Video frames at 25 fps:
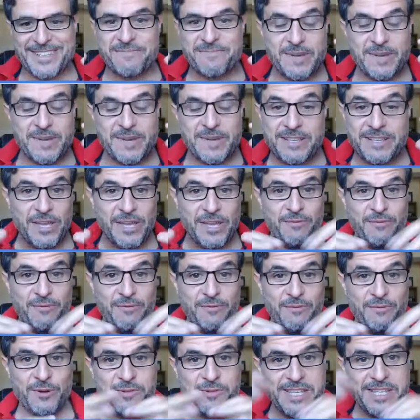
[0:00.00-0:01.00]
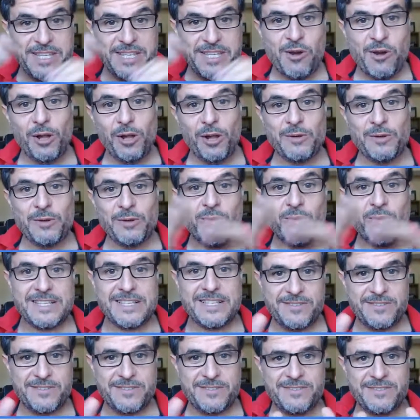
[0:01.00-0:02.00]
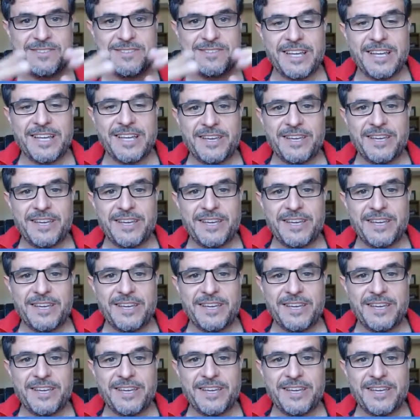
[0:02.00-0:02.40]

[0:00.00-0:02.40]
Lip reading: But if you see all the westerns